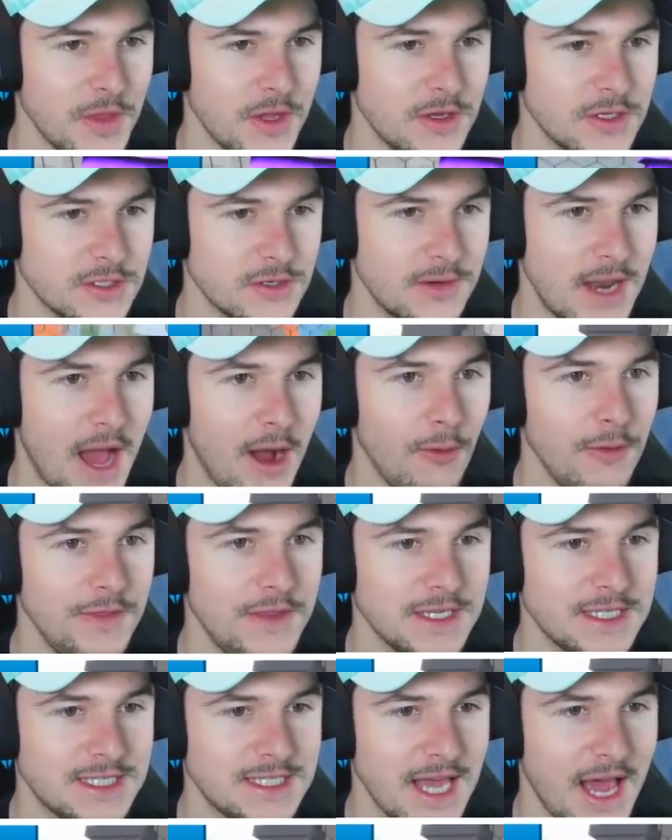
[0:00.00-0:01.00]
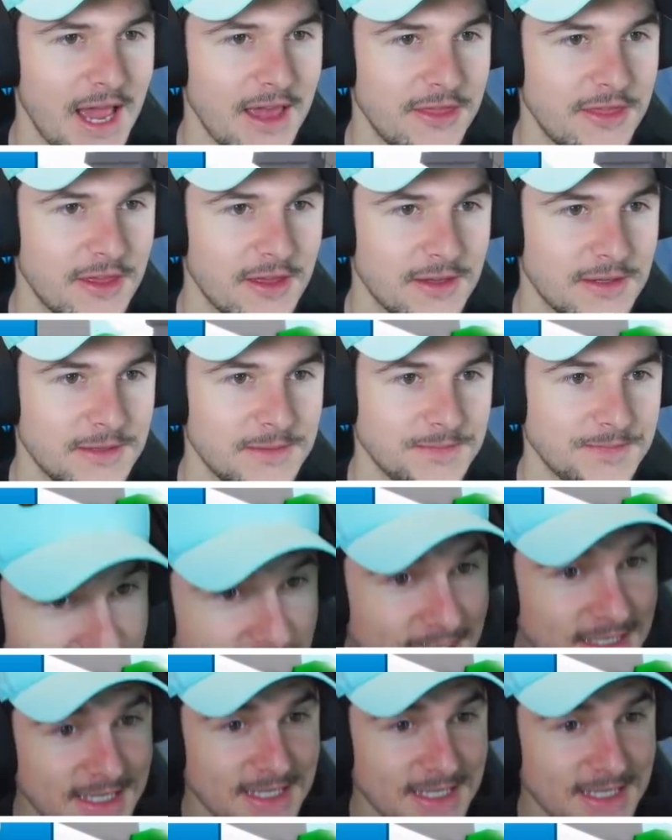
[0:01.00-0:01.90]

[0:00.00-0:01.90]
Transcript: So now with the scythe, this